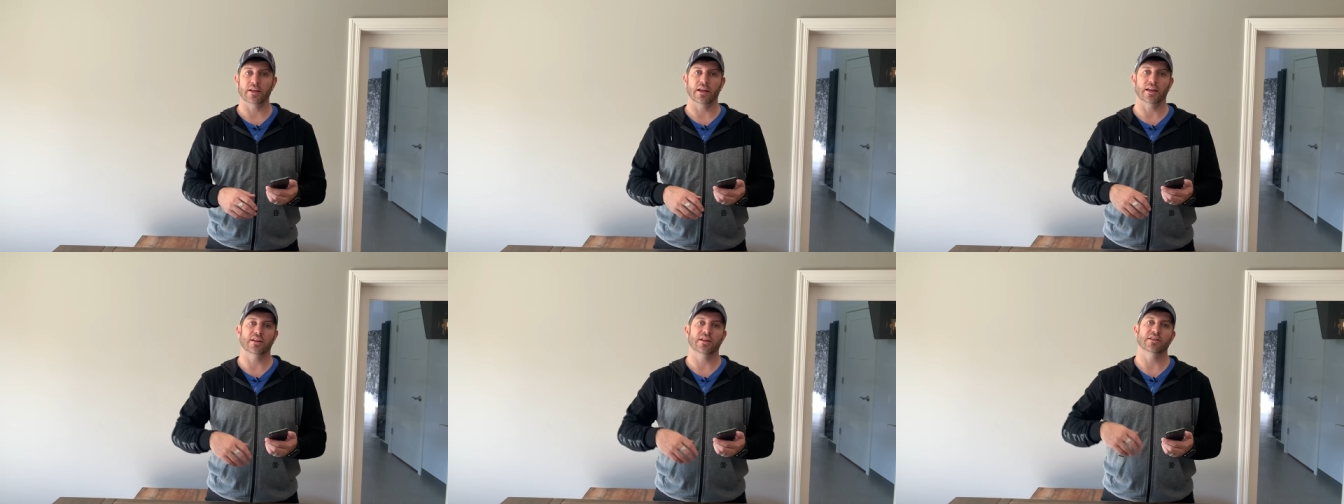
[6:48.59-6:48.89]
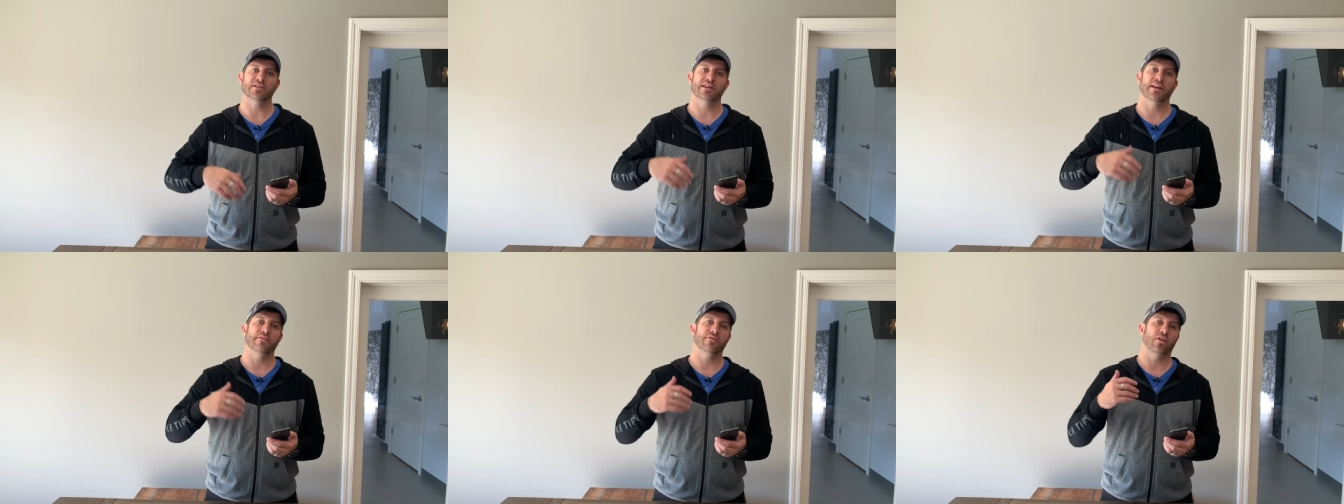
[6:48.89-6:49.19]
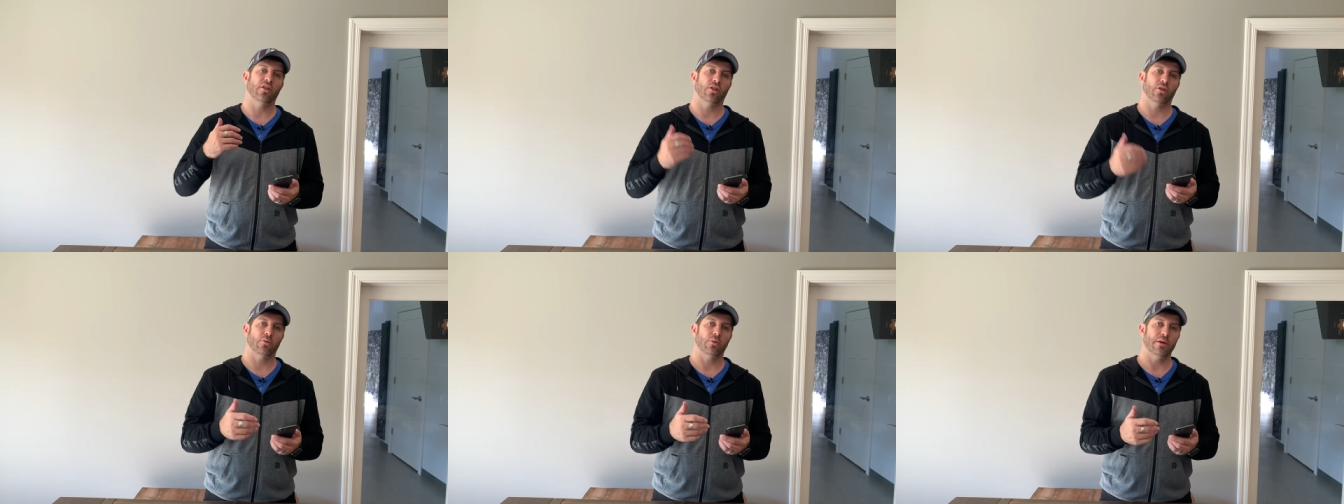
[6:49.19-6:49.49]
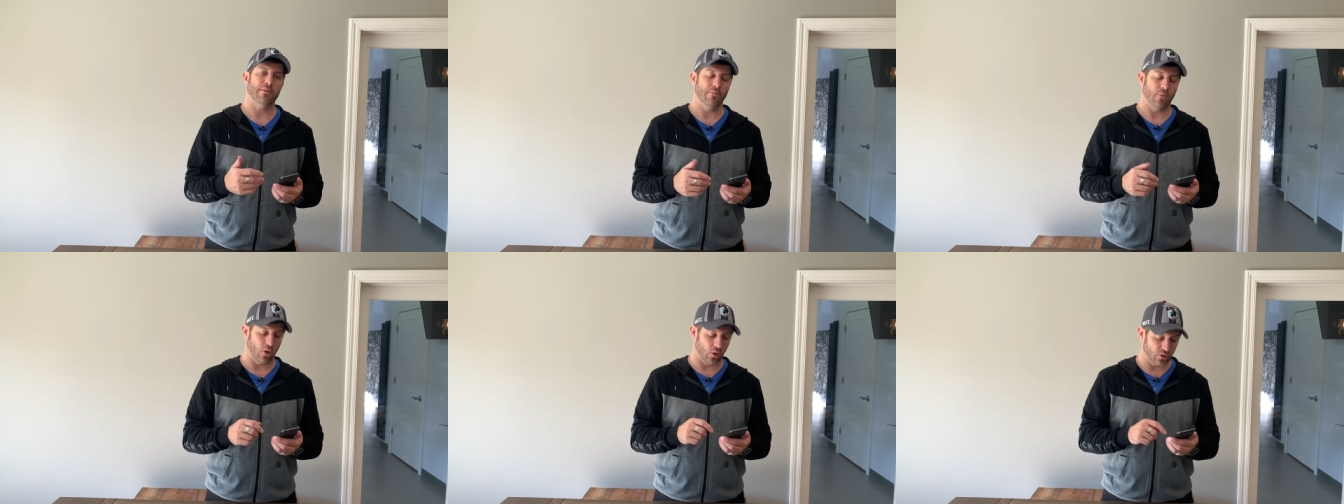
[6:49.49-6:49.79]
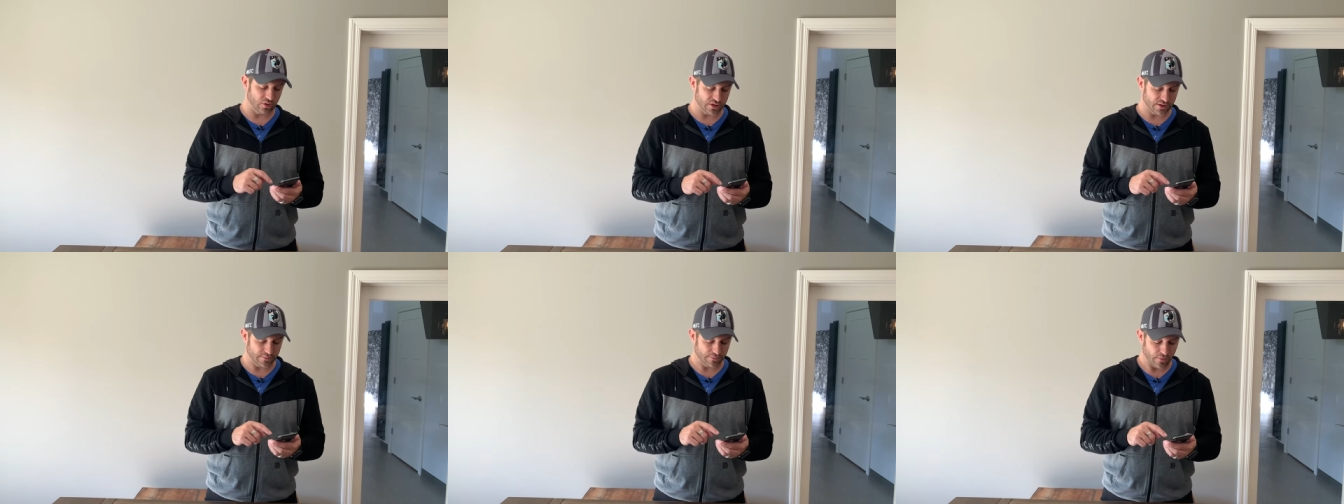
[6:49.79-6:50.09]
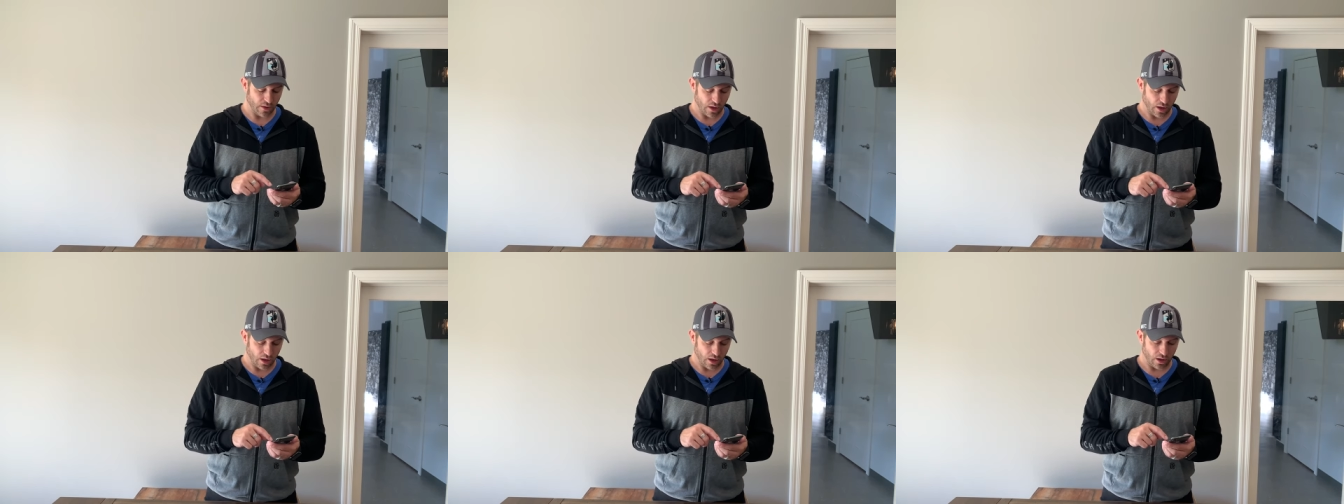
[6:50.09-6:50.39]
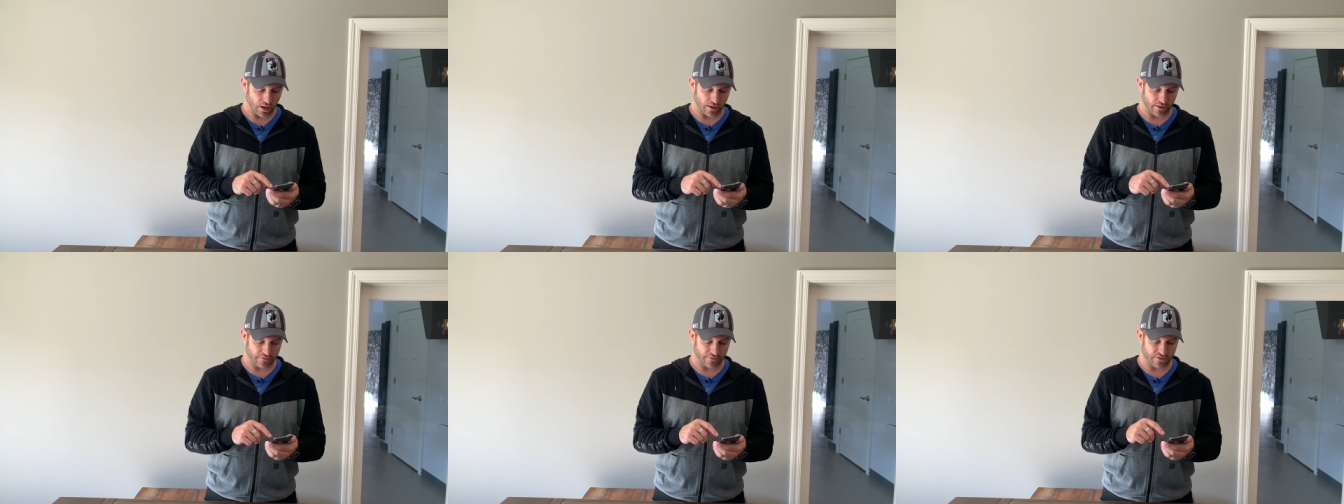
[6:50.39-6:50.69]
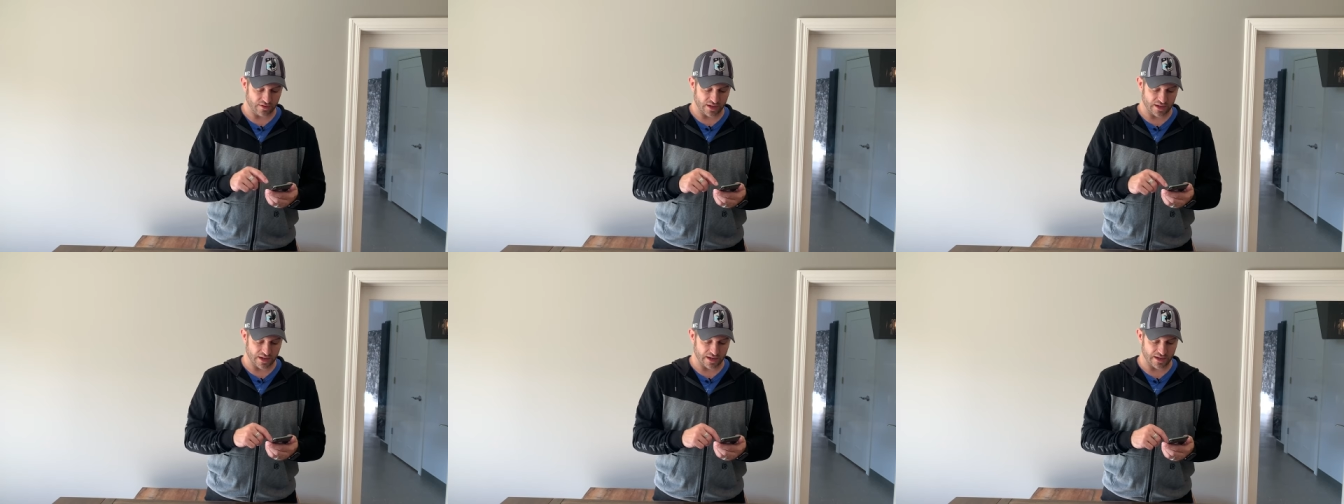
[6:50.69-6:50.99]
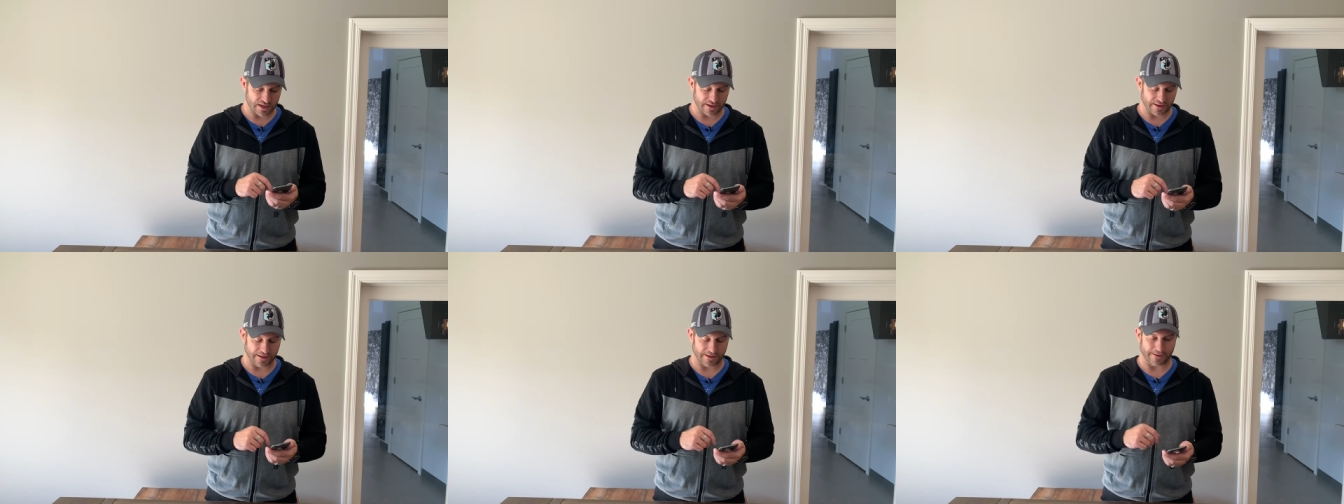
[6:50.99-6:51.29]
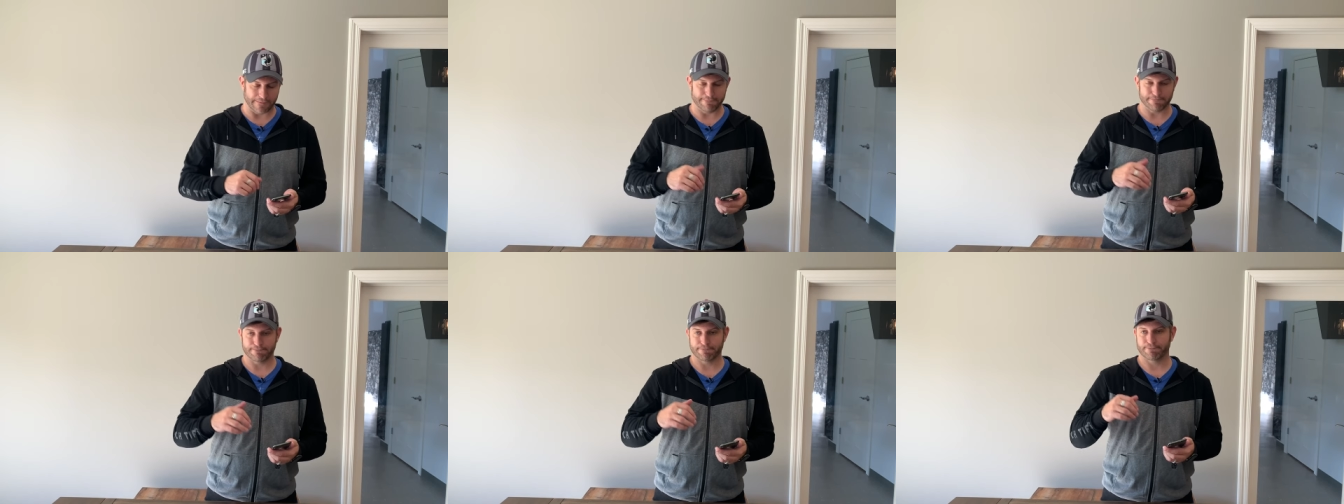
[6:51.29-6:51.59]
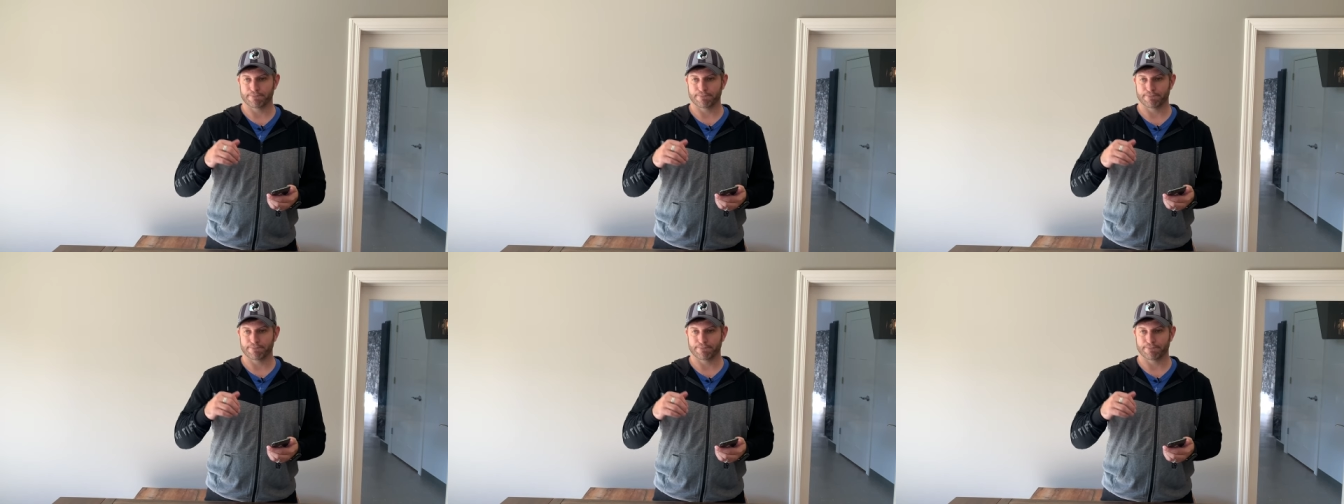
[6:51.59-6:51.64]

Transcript: It does have the three modes of the, um,